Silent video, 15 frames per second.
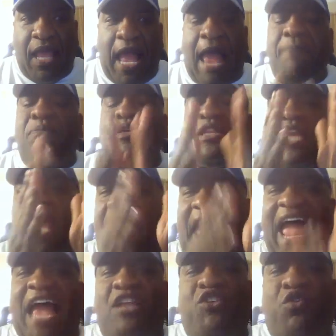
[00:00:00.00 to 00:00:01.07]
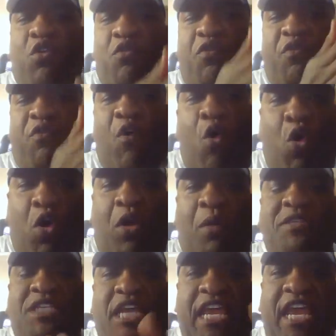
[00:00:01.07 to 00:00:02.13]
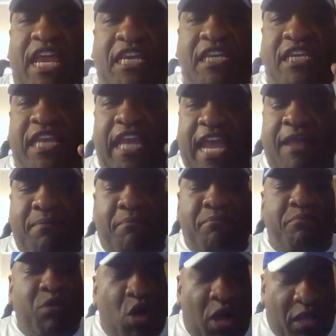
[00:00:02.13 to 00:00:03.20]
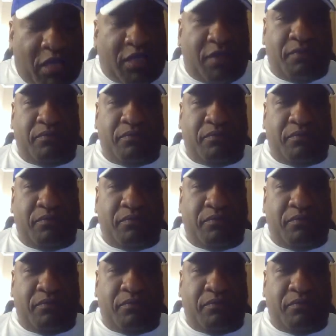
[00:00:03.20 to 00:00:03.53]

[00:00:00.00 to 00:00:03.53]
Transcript: I put the actual forms in that book.